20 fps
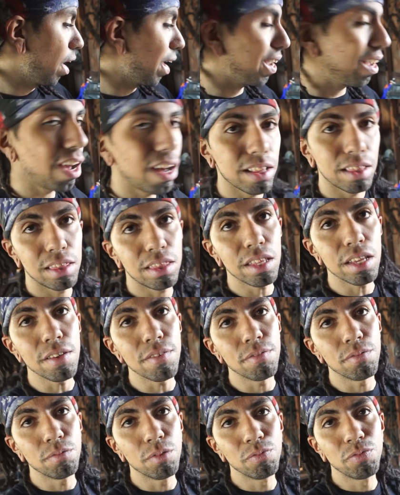I got
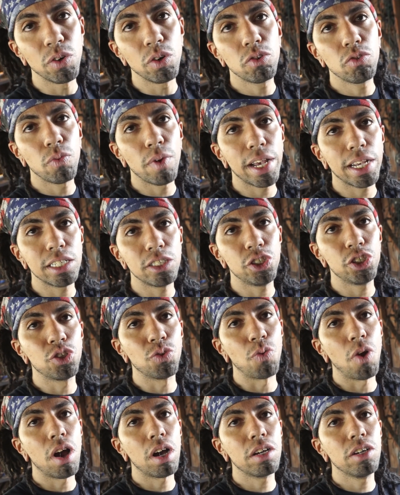the Volkswagen
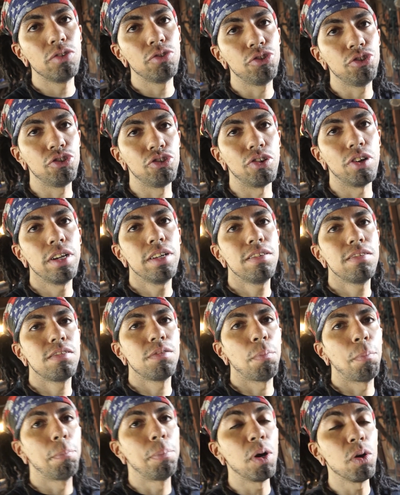Scirocco struts,
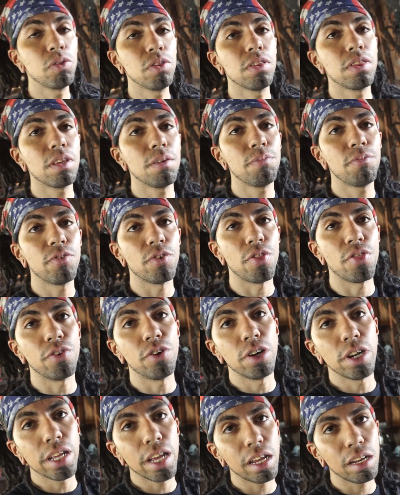both of them for
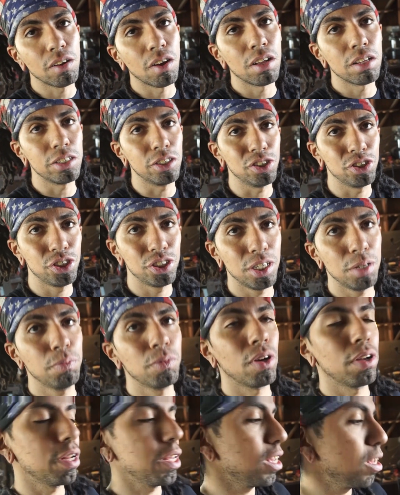$38 shipped
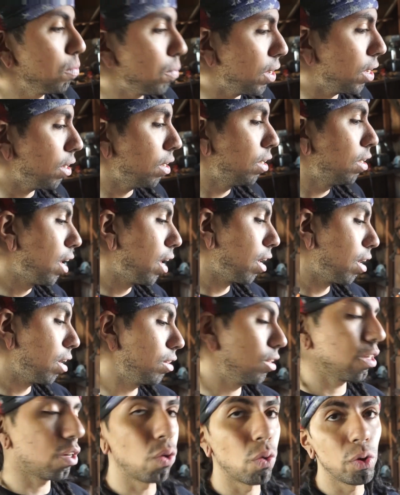on eBay. I got
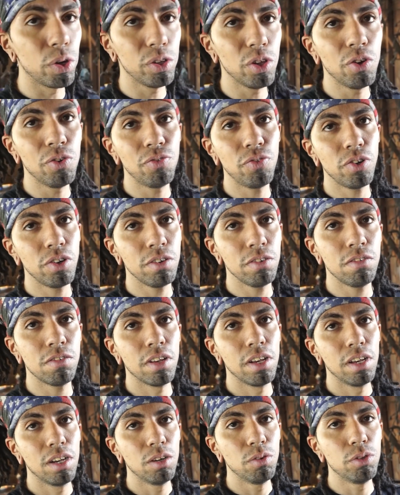the coilovers,
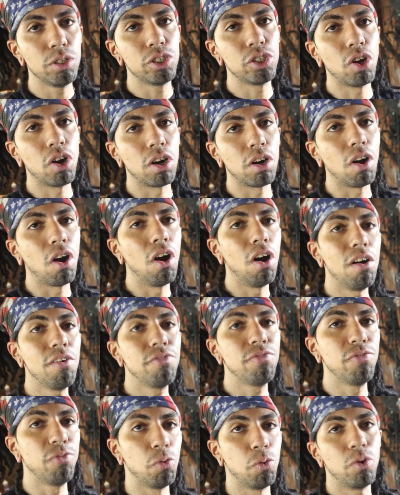which are
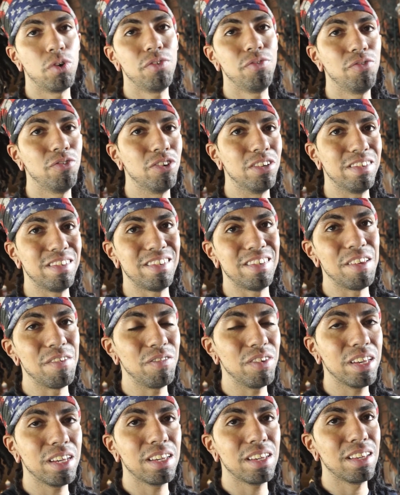all four for a
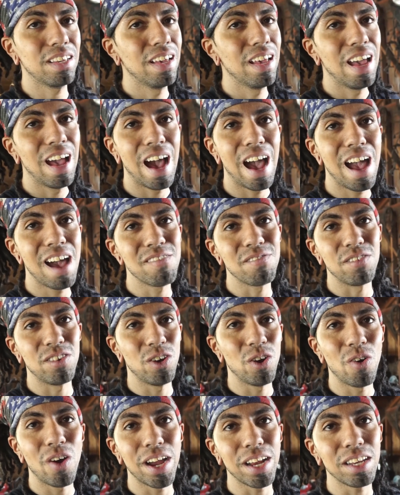Civic. I have
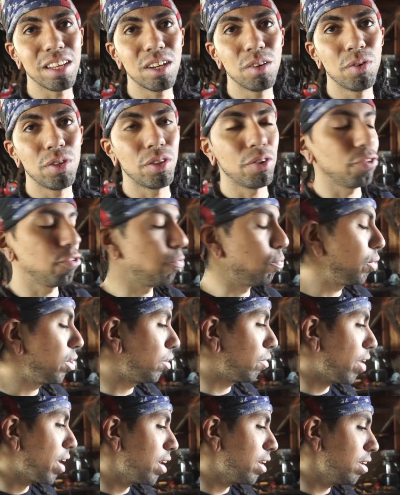no idea what their spring
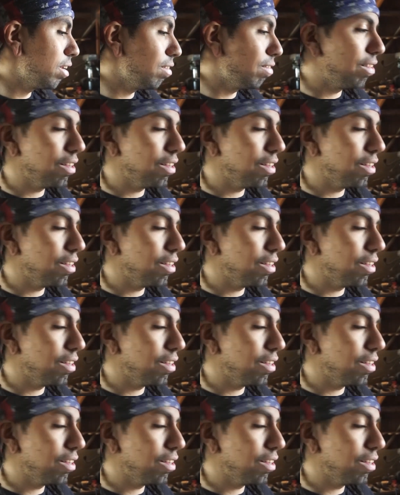rate is.